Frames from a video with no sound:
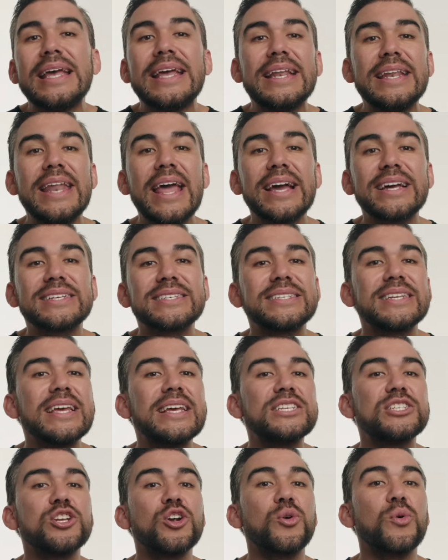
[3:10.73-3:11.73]
Next
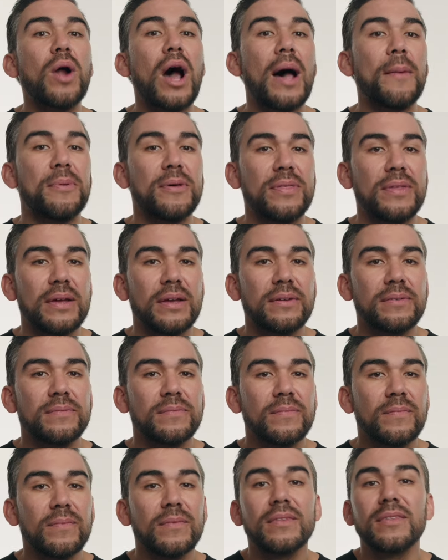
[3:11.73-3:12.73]
is neuropathy.
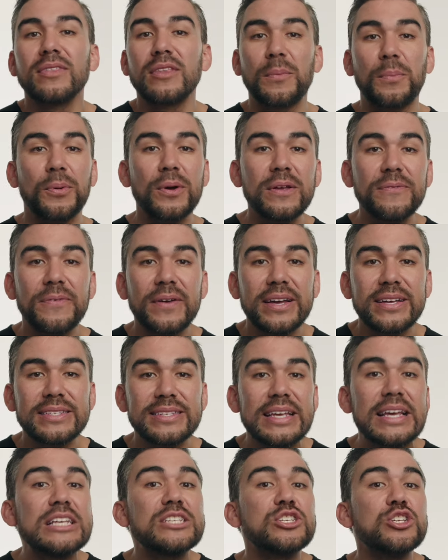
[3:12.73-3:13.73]
The prefix
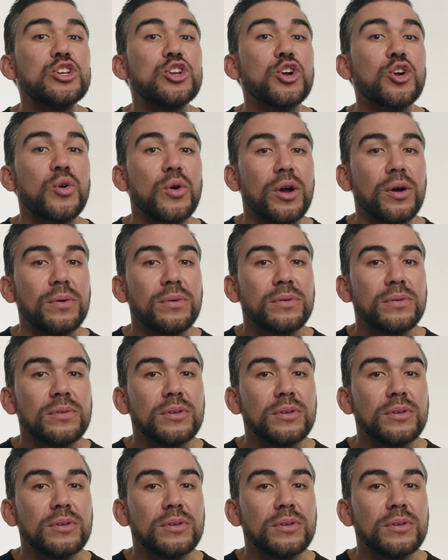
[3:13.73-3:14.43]
is neuro,